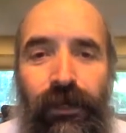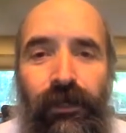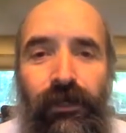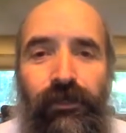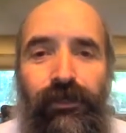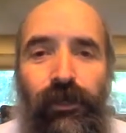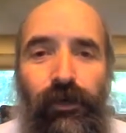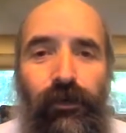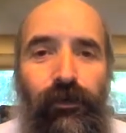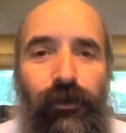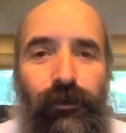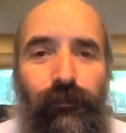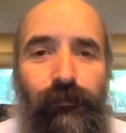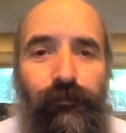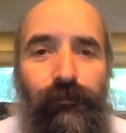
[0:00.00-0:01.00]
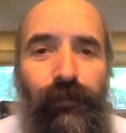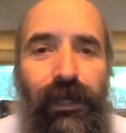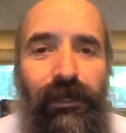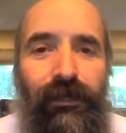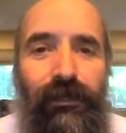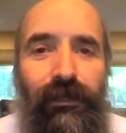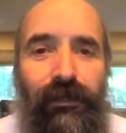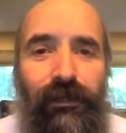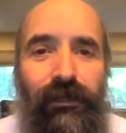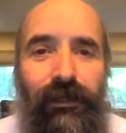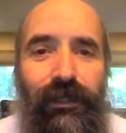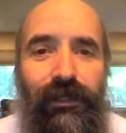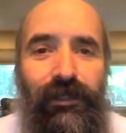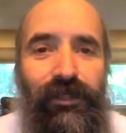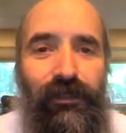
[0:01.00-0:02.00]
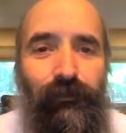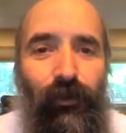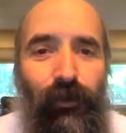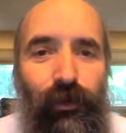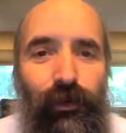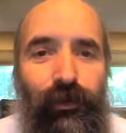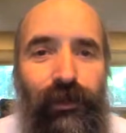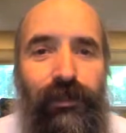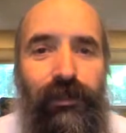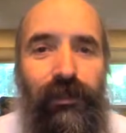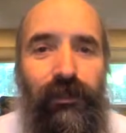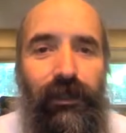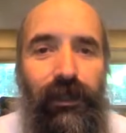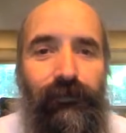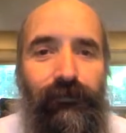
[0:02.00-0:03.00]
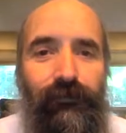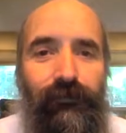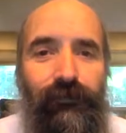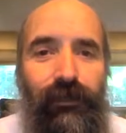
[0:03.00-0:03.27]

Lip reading: So bending in the small things in life